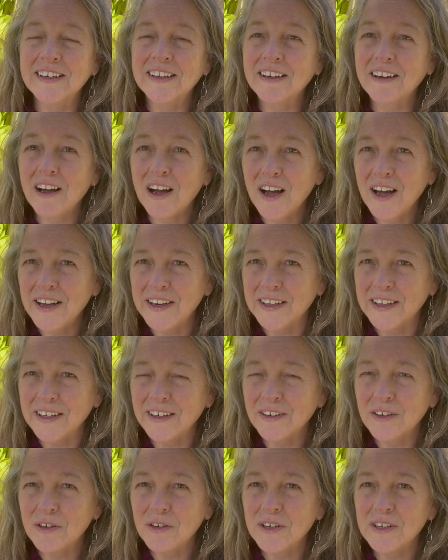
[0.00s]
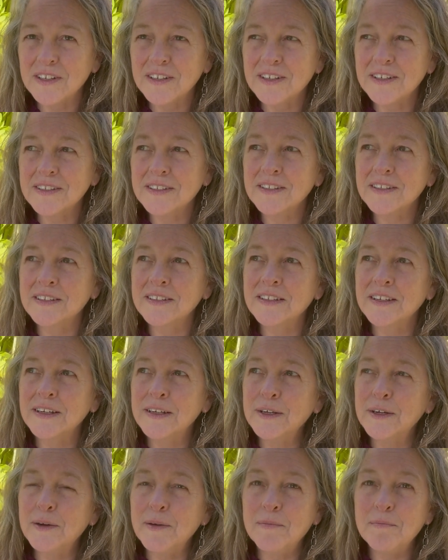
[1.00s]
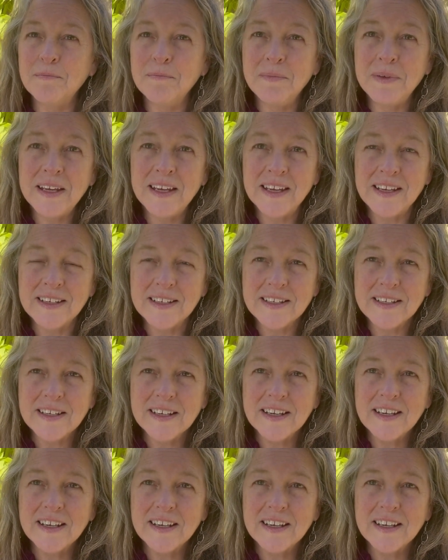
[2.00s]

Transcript: cut it, or it doesn't meet